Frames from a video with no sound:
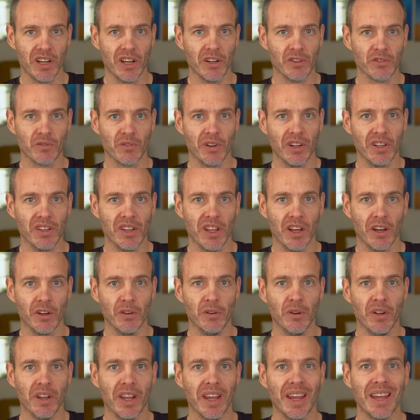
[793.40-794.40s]
of touchscreen
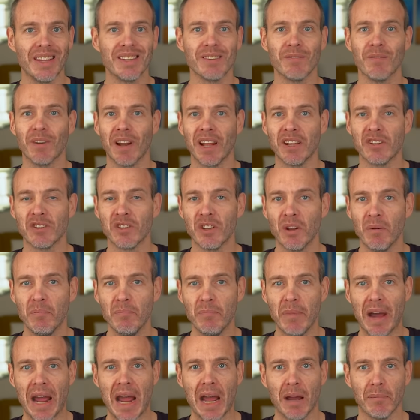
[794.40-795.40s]
though is in relation to
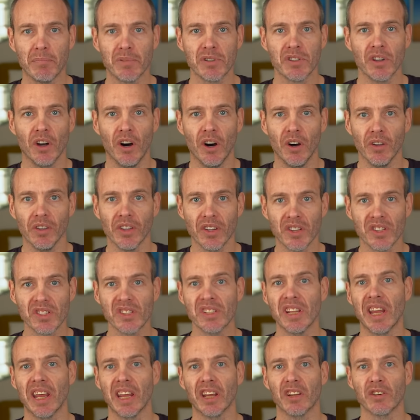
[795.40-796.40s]
maps. On the
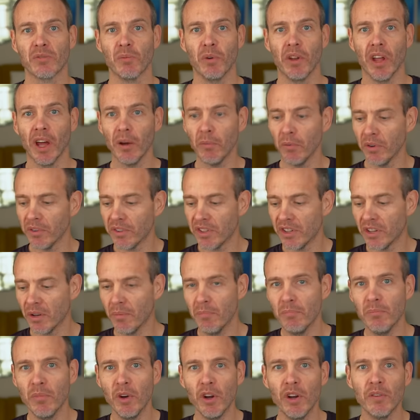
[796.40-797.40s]
6, when I wanted to
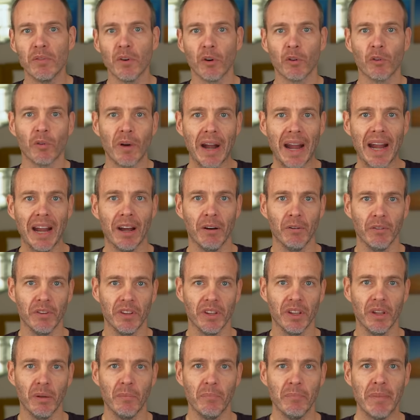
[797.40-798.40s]
move around
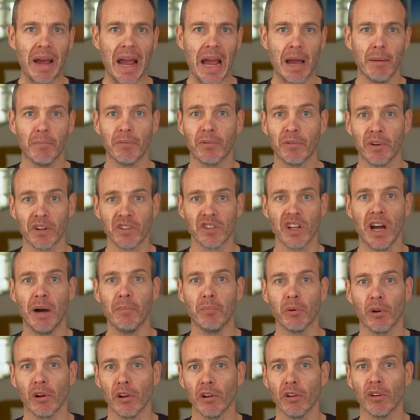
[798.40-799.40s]
the map, for
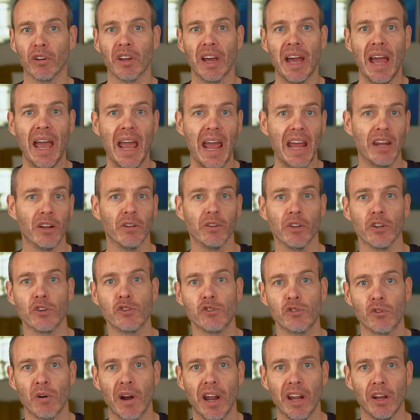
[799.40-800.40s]
example, to look ahead on the
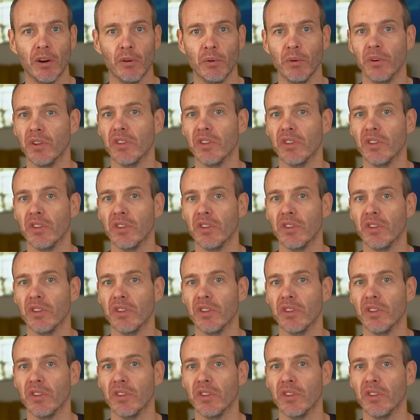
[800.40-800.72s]
trail